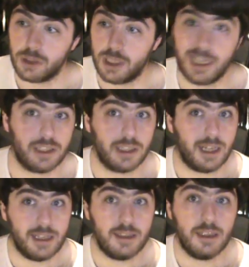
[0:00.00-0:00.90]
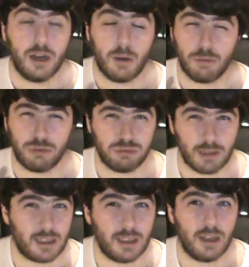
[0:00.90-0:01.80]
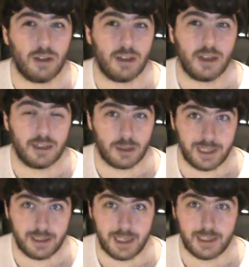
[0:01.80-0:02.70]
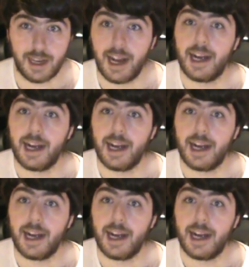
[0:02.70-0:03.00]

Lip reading: she actually is pretty good as Gwen Stacy,